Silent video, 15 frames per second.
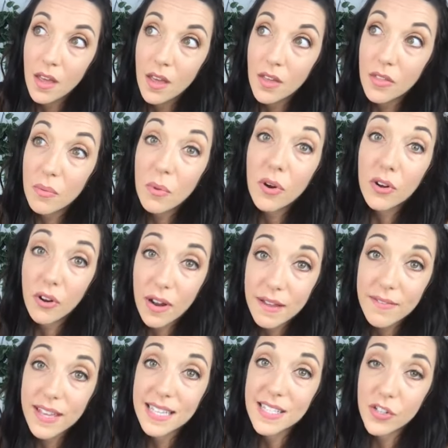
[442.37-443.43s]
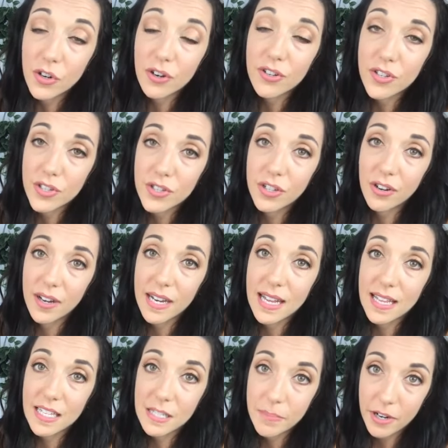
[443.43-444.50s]
the more cravings and urges you're going to
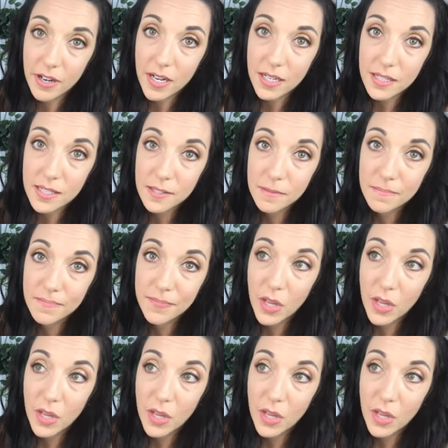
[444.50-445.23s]
experience.